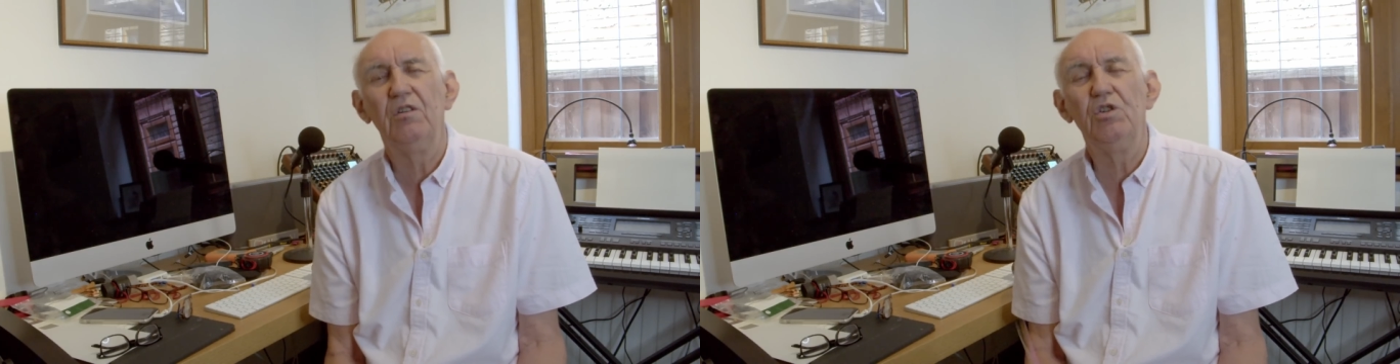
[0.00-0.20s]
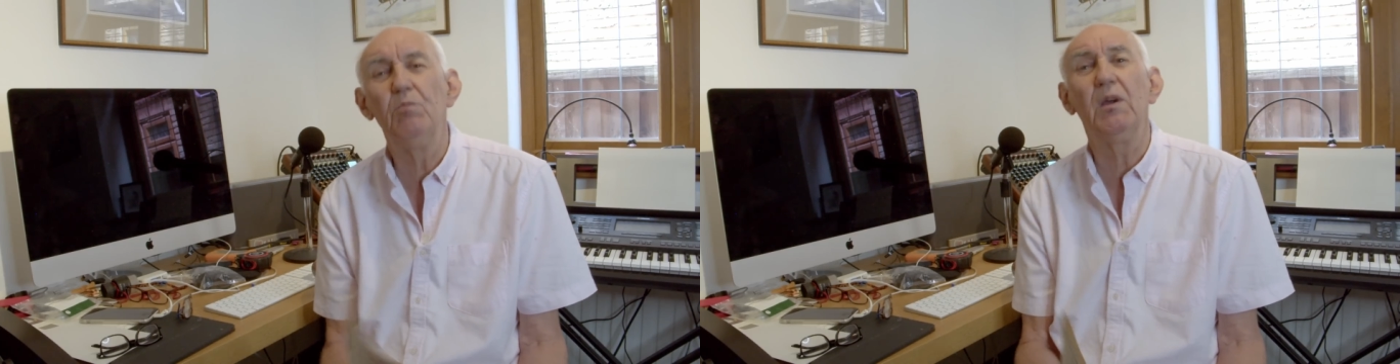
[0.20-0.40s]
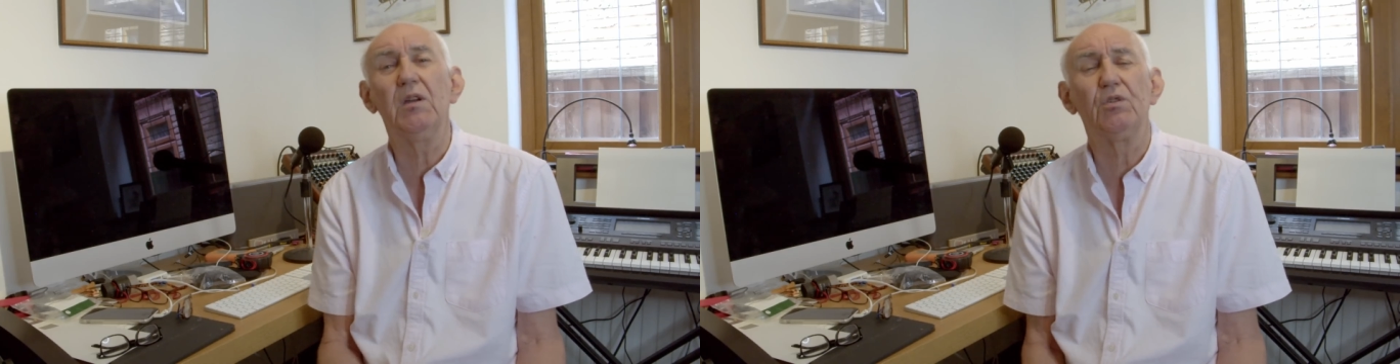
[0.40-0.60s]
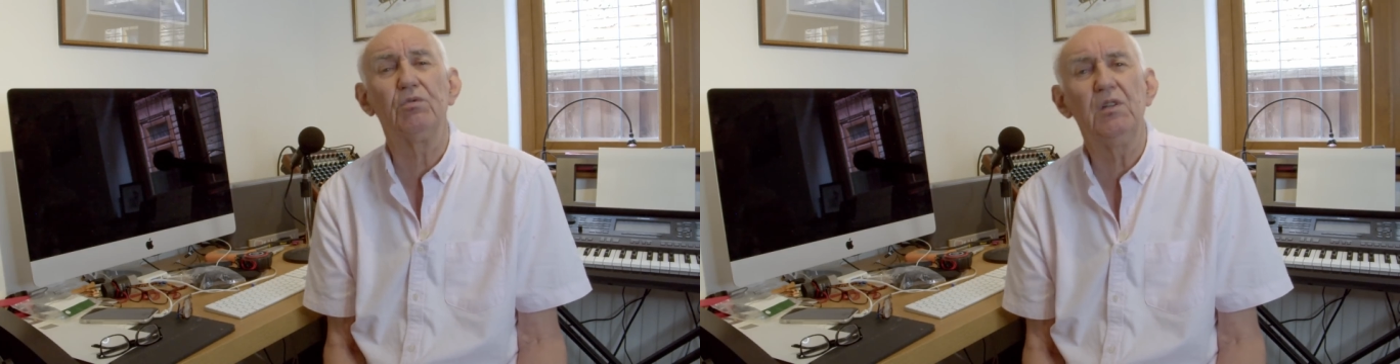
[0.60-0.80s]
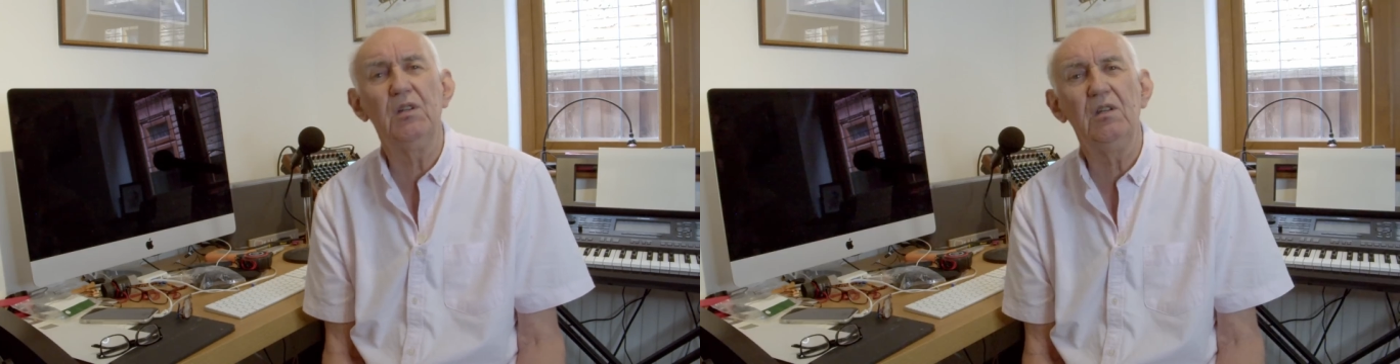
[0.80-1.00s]
You may
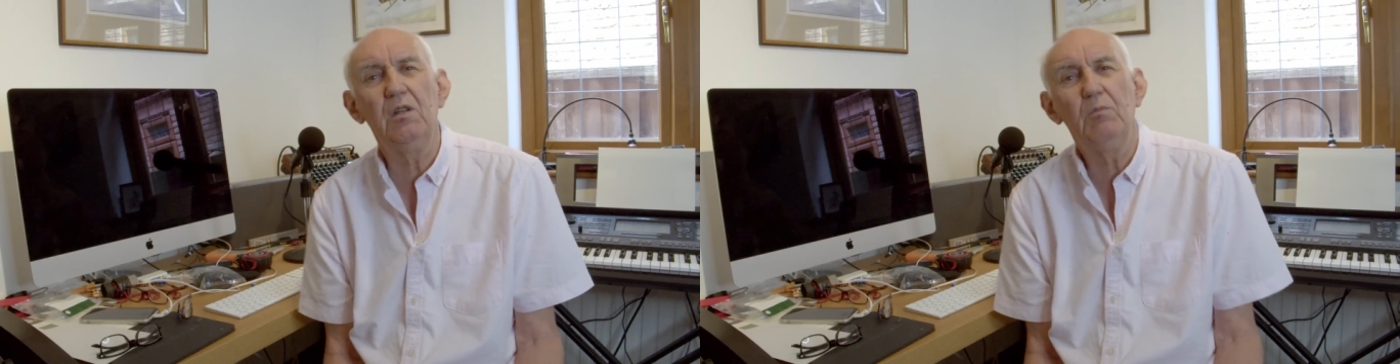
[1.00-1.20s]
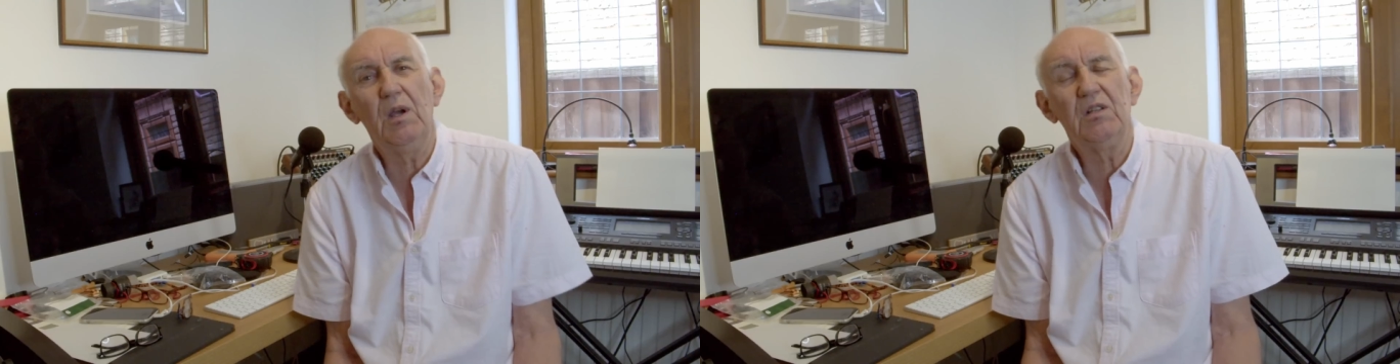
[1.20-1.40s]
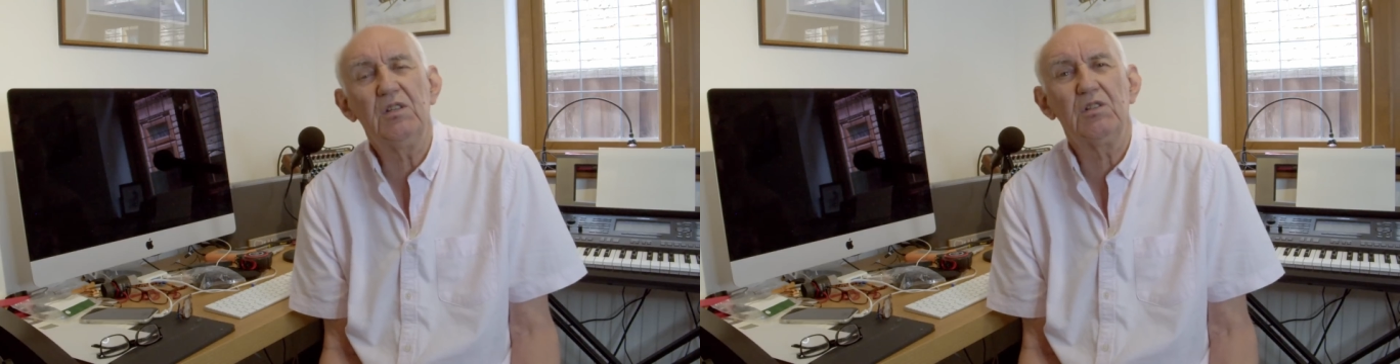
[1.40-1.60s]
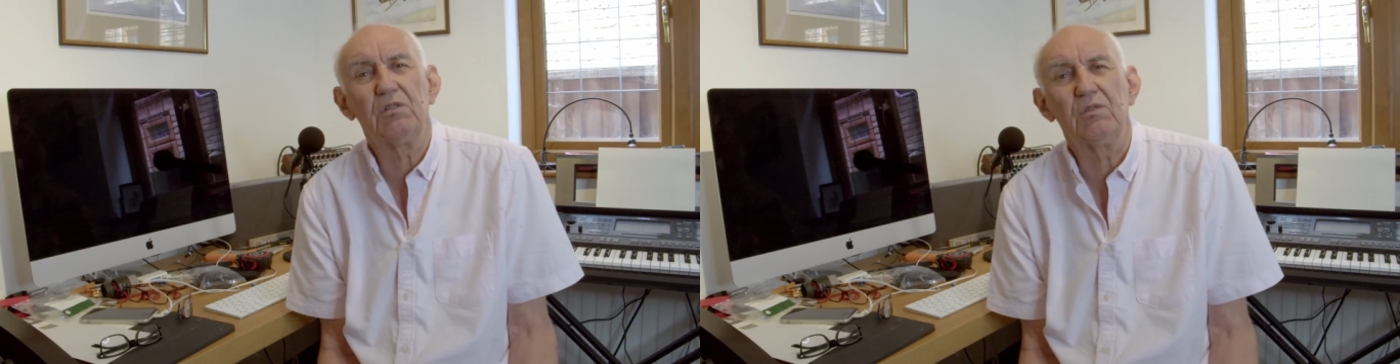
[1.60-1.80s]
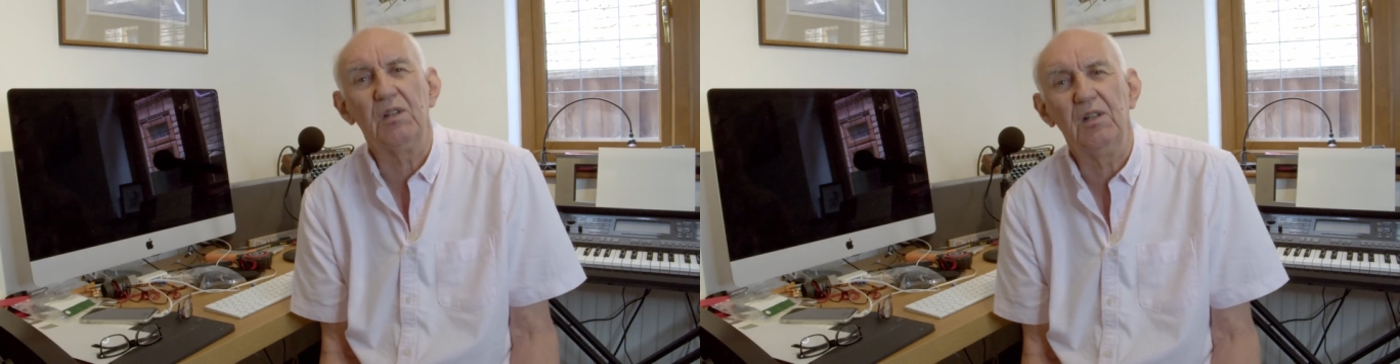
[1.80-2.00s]
agree, you may
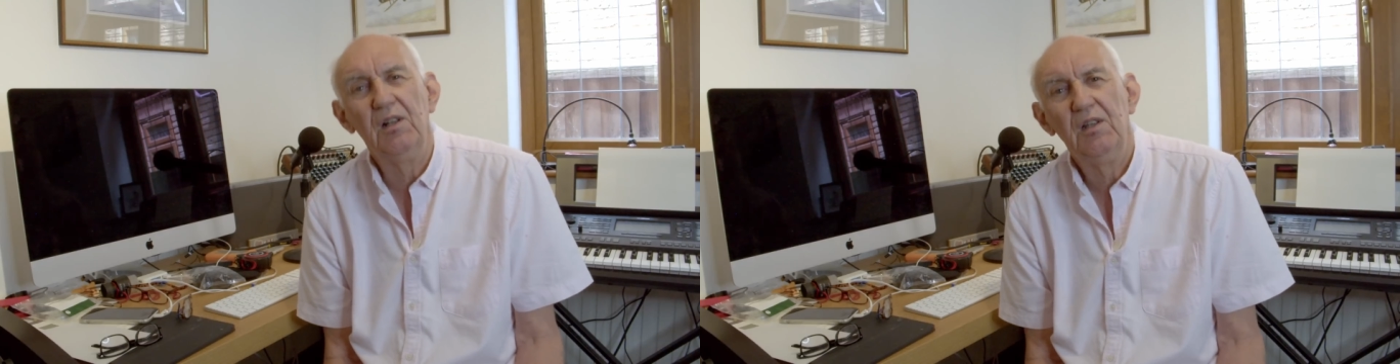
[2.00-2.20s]
disagree.